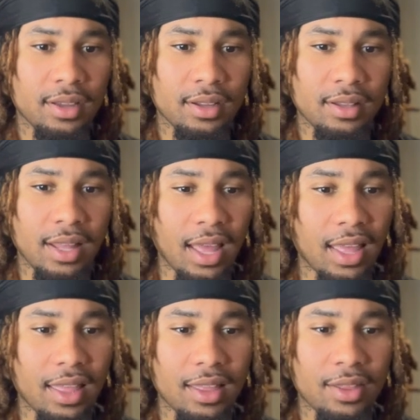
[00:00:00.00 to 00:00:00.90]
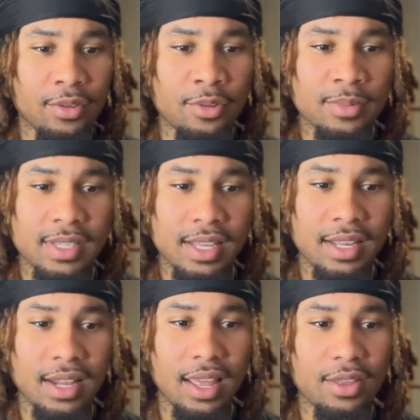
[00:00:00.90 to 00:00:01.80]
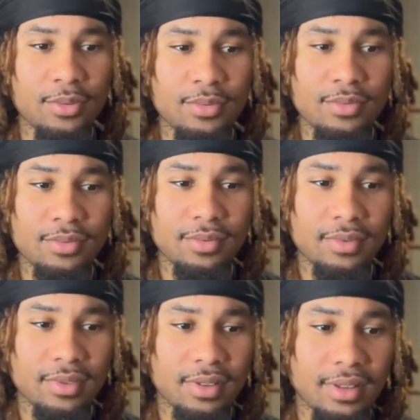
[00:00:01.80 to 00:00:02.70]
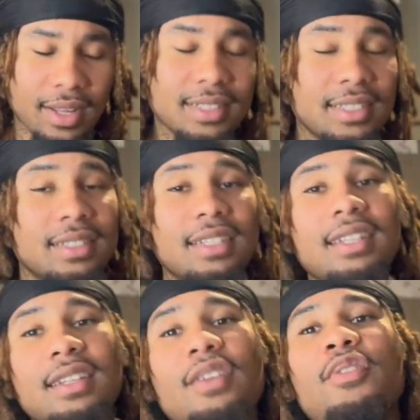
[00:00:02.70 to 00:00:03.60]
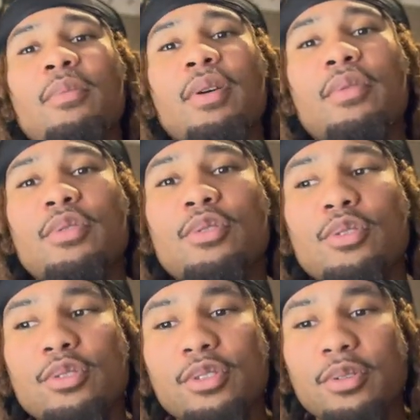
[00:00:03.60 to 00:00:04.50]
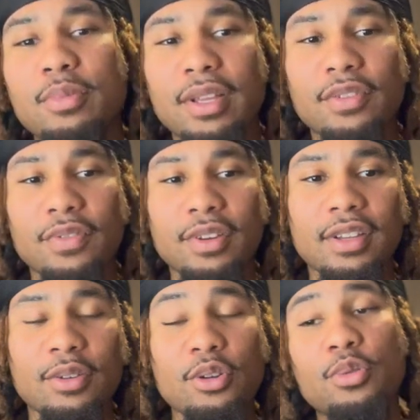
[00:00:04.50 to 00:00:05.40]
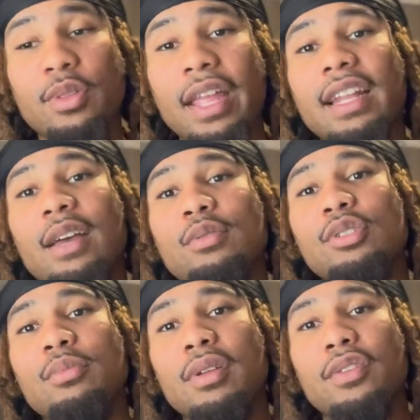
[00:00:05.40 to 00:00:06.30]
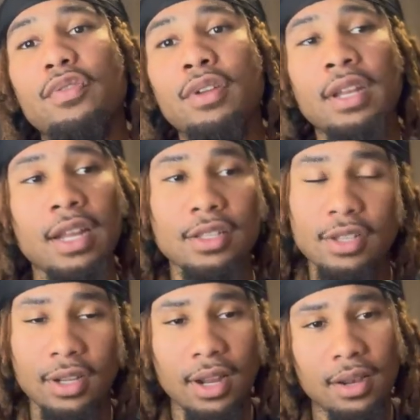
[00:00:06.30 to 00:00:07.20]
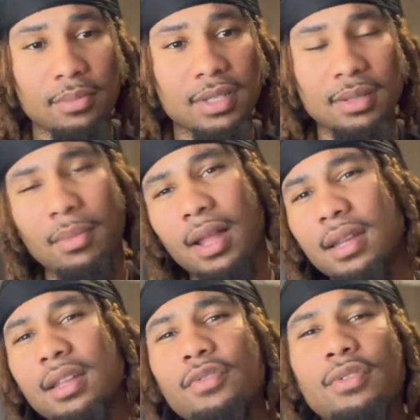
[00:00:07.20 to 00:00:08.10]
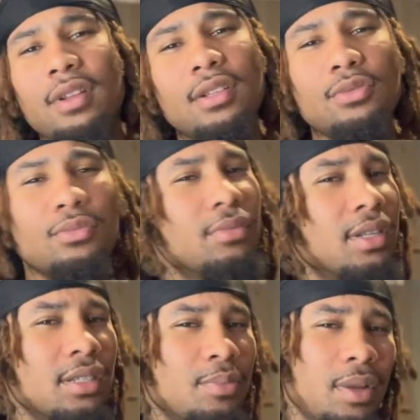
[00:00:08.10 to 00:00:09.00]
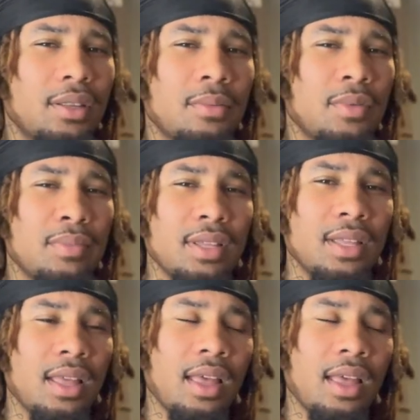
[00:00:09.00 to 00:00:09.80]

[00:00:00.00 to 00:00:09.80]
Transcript: Like, you know what I'm saying? Like, you that shit hit different, bro, when you lose your best friend or you think that was your best friend and they turn out to be somebody different that you didn't expect them to be.